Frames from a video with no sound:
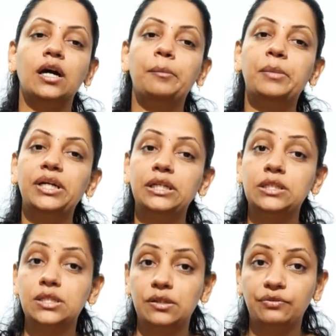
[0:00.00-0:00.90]
But
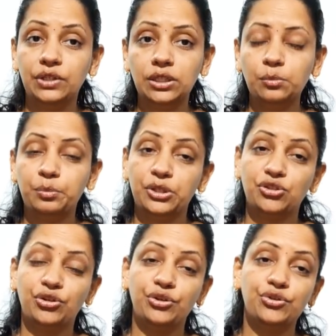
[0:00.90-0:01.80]
in severe,
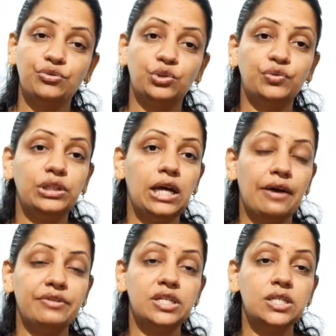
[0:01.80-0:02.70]
patient is usually
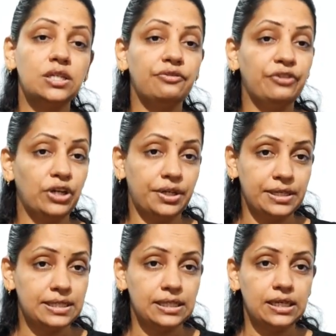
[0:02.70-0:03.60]
having severe
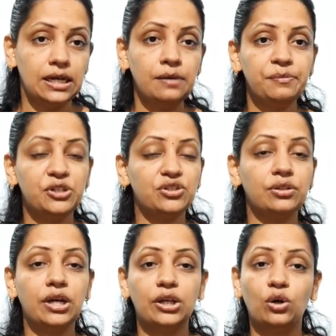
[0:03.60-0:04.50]
dyspnea.
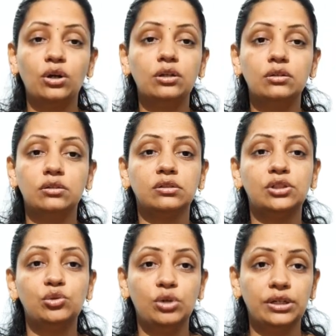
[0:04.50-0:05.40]
Patient cannot
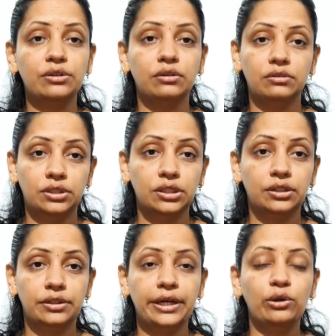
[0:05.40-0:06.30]
do
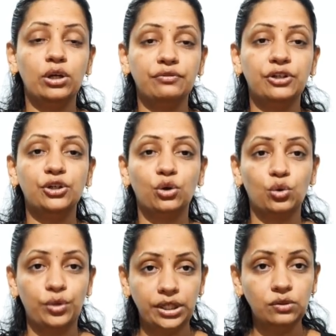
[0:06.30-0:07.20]
her regular work or
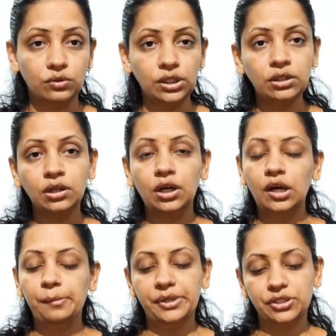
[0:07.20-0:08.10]
routine work.
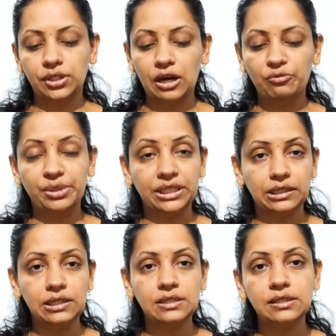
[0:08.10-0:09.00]
Patient have
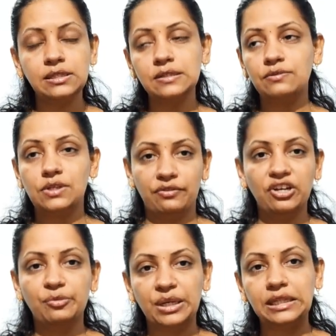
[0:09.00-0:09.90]
breathlessness,
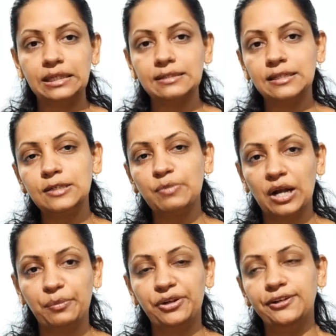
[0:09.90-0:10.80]
severe breathlessness,
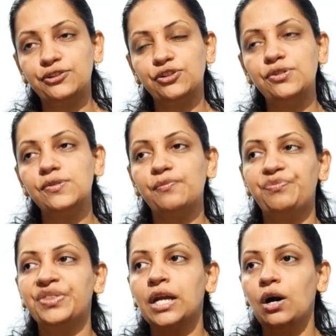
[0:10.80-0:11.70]
palpitations
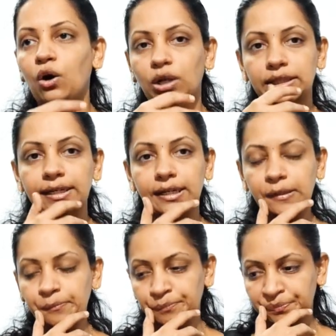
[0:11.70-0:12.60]
all the
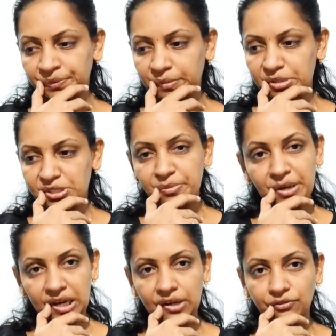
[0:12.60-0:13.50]
time. Patient may
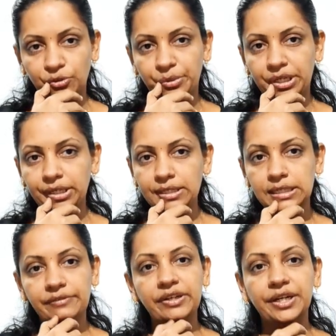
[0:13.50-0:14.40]
have vomiting,
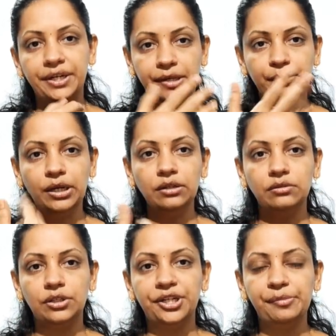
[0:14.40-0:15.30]
severe edema.
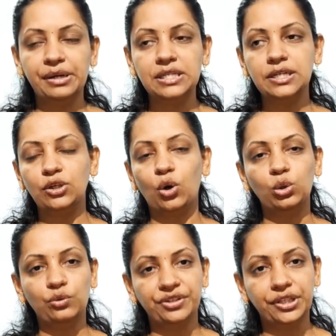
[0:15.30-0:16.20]
Edema is seen all
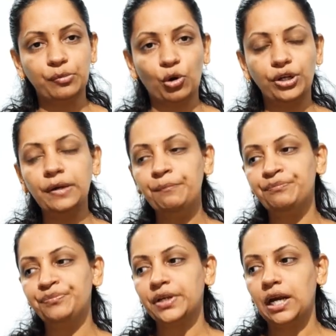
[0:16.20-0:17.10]
over the body.
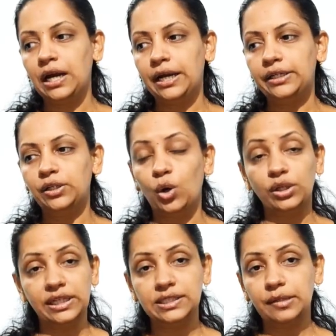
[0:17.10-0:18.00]
And on
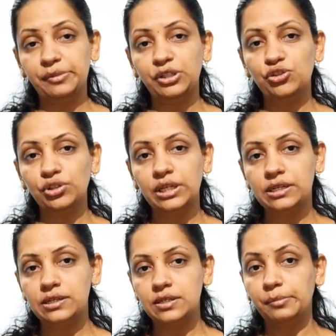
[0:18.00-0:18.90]
examination, there
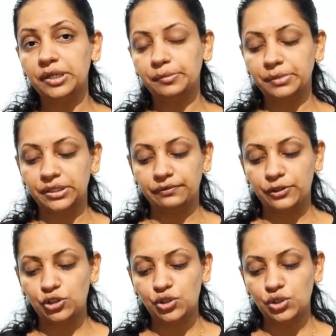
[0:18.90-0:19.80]
is a murmur,
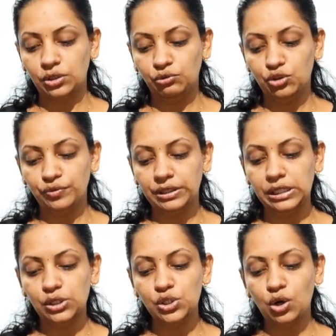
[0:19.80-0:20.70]
which is usually
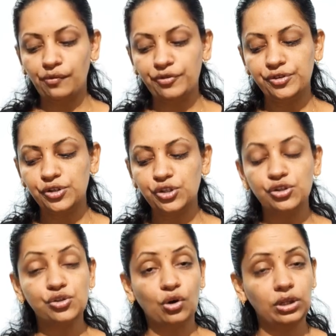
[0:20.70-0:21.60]
a soft
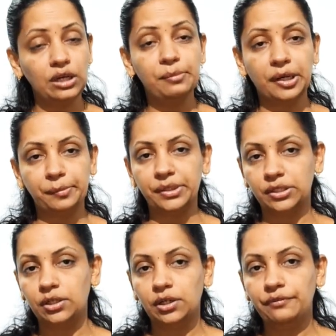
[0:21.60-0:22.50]
systolic murmur,
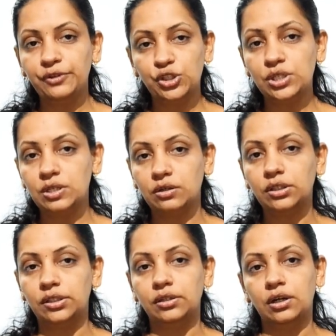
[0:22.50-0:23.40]
which is
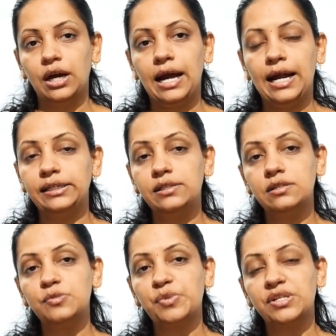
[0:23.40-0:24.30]
heard. And this
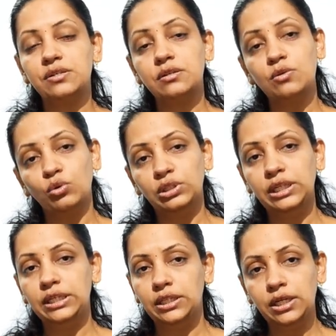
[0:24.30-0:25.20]
is present
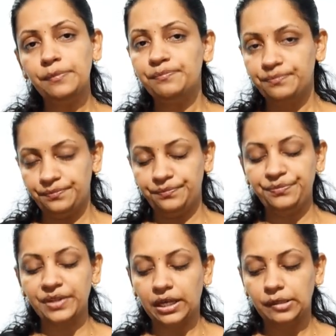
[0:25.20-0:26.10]
only in the
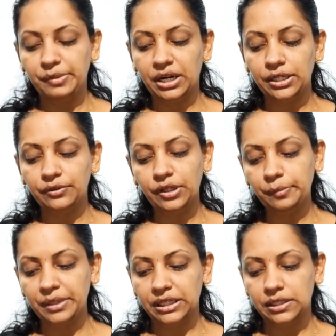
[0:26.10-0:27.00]
anemia during
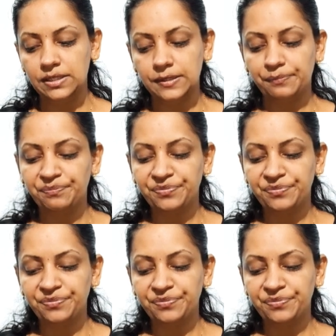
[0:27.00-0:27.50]
pregnancy.